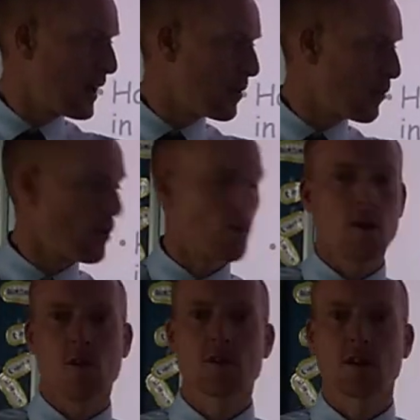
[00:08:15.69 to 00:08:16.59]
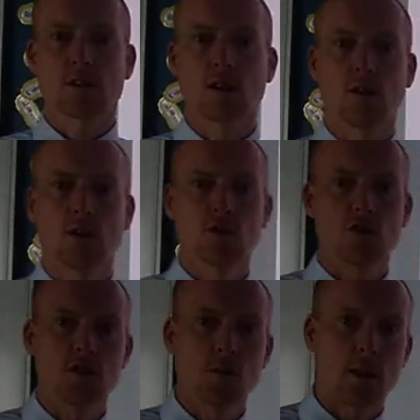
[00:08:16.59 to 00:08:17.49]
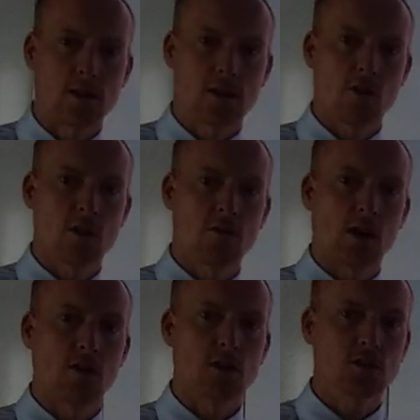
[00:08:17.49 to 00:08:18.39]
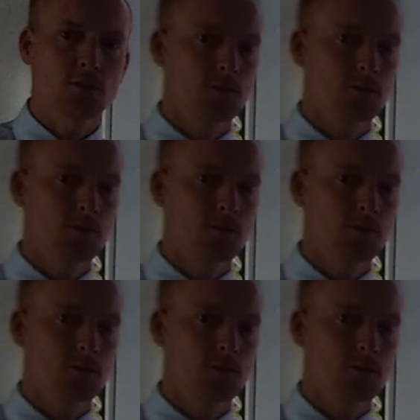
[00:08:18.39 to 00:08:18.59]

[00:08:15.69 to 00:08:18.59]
in a prokaryotic cell, such as a bacteria and a virus.